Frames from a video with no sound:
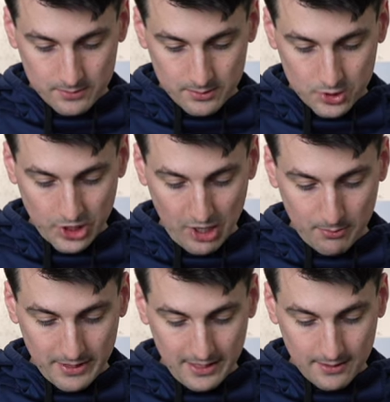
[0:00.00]

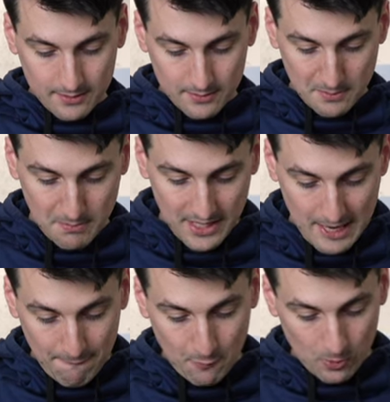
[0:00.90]
Xiaomi Mi
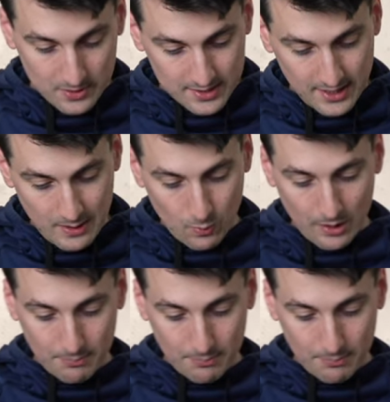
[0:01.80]
4C, One